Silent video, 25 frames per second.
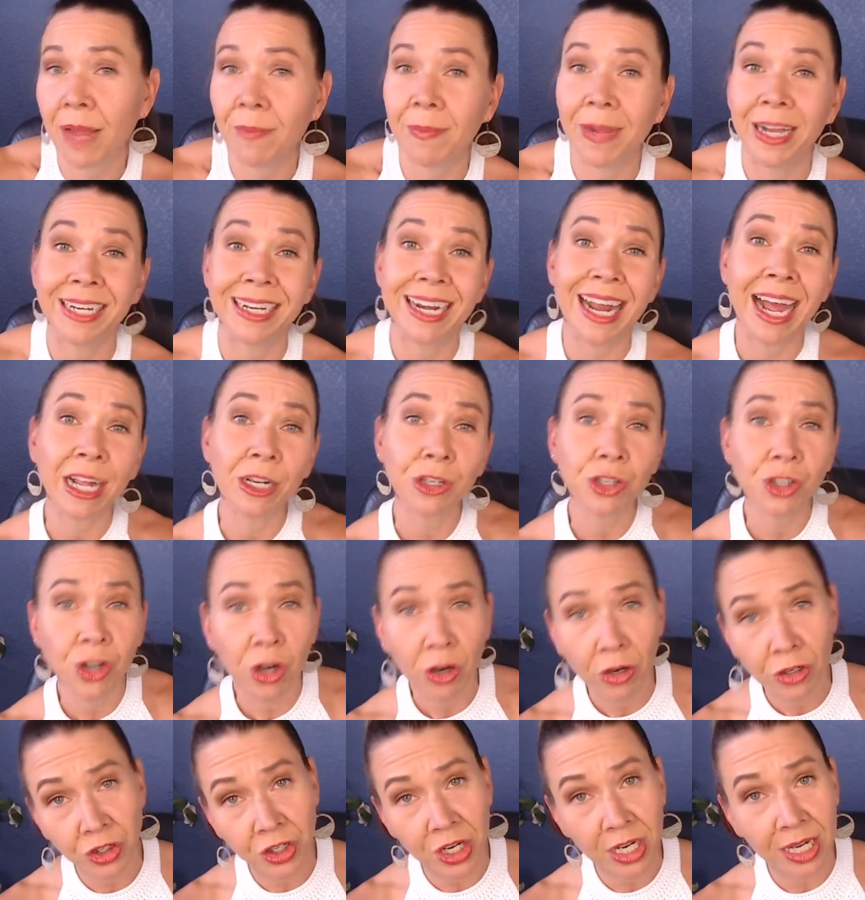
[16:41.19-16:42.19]
Am I not
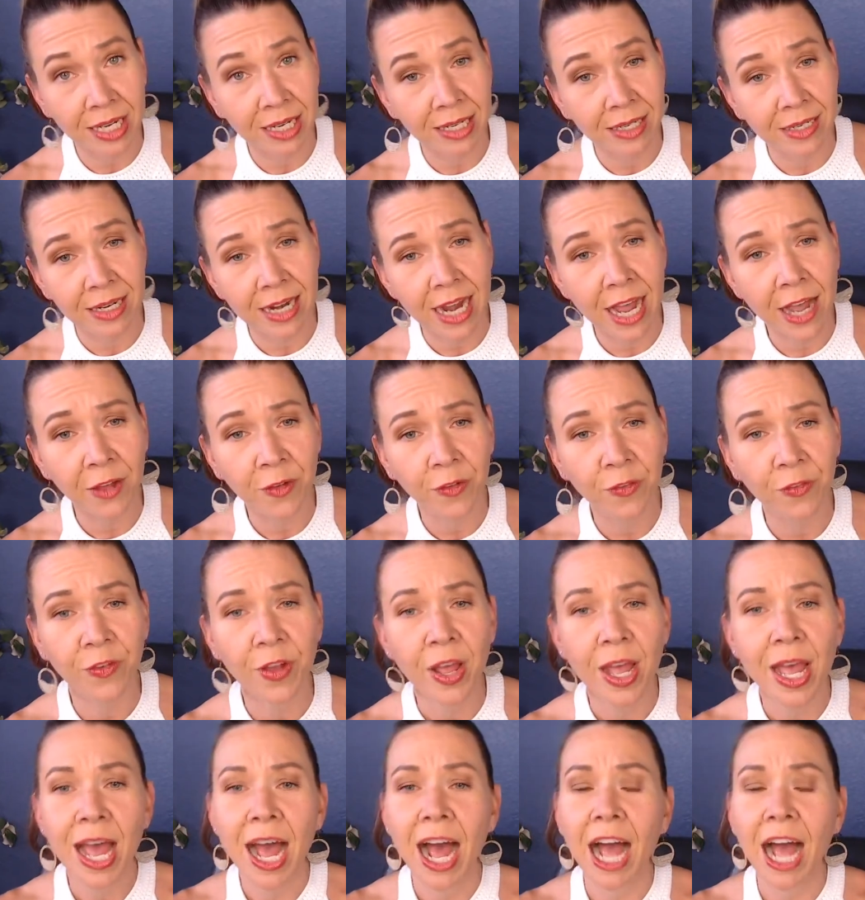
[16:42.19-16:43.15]
charging enough?